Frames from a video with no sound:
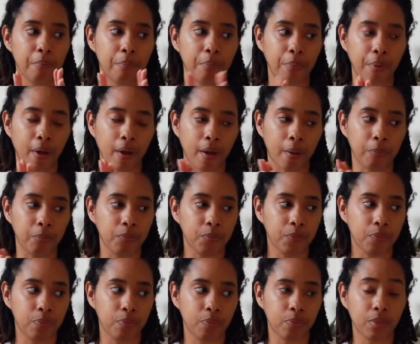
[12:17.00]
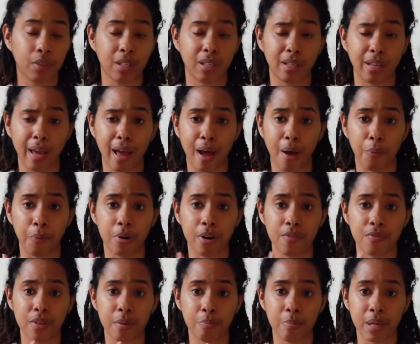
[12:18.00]
But yeah, one
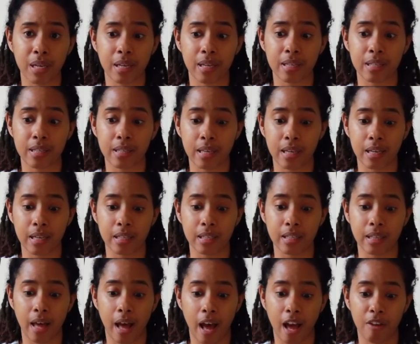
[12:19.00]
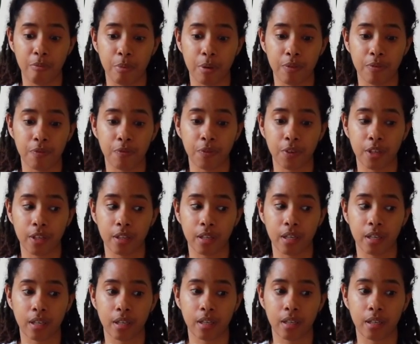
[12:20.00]
of the biggest things that I've been
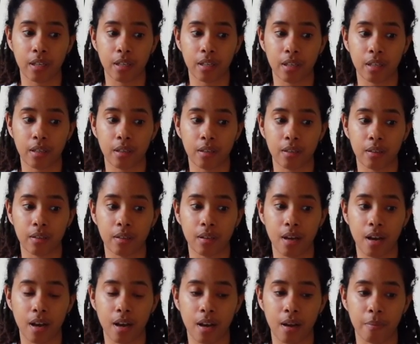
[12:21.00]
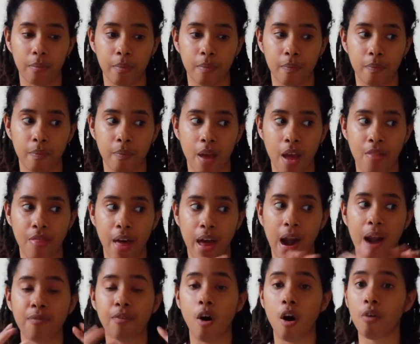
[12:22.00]
feeling and that
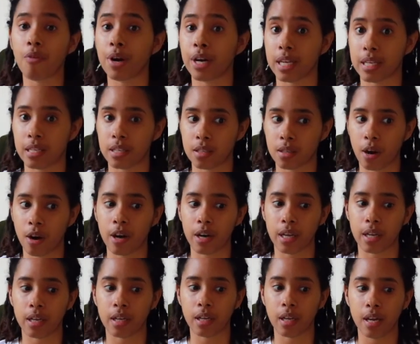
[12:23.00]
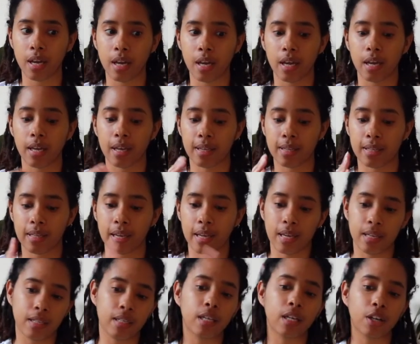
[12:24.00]
I've already started is
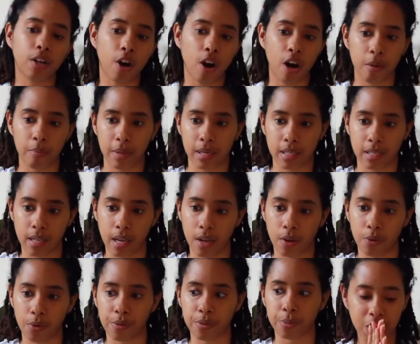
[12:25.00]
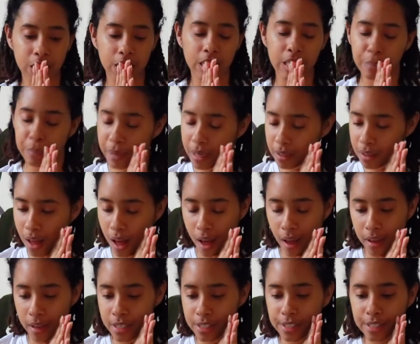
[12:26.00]
ending karmic cycles. It's just been a
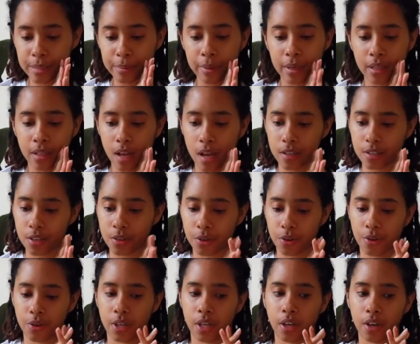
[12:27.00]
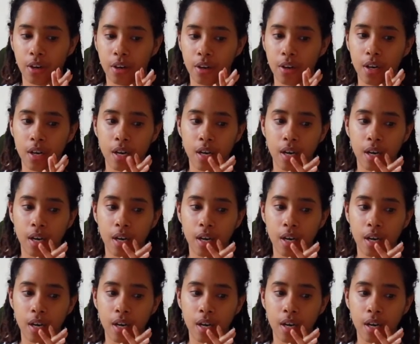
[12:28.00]
lot. It's just been a lot to learn here.